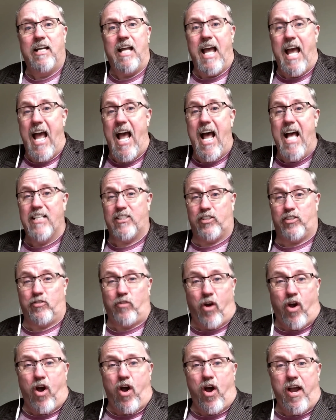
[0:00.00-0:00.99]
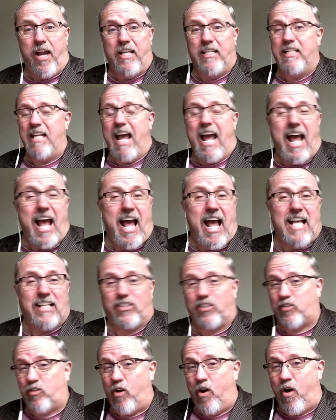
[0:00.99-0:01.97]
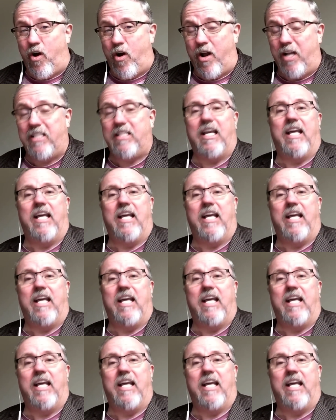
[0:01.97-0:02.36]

Asteroid, asteroid.